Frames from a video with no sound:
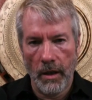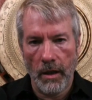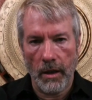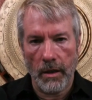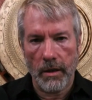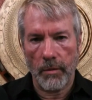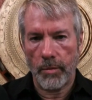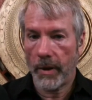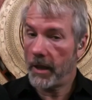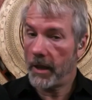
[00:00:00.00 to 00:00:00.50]
The
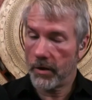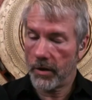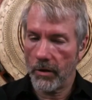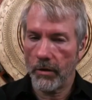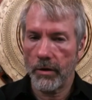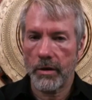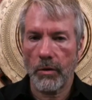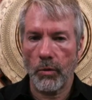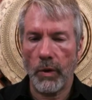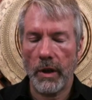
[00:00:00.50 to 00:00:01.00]
peso
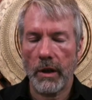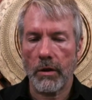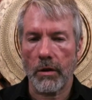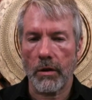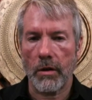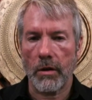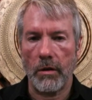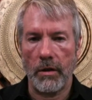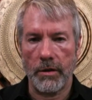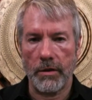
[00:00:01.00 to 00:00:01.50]
is a weaker
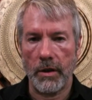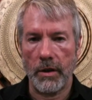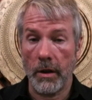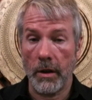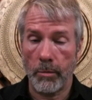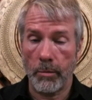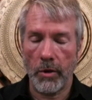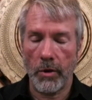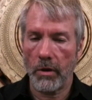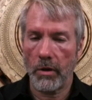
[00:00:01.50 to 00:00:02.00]
currency.
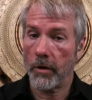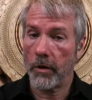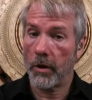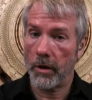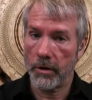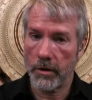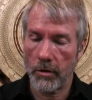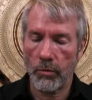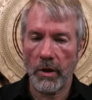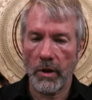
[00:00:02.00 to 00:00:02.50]
The
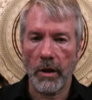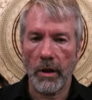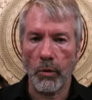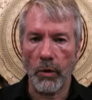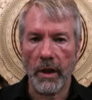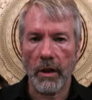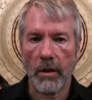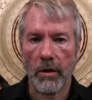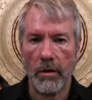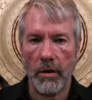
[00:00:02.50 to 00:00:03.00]
bolivar is a really weak
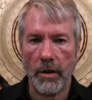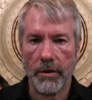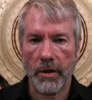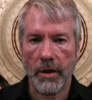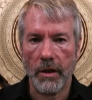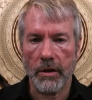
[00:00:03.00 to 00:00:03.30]
currency.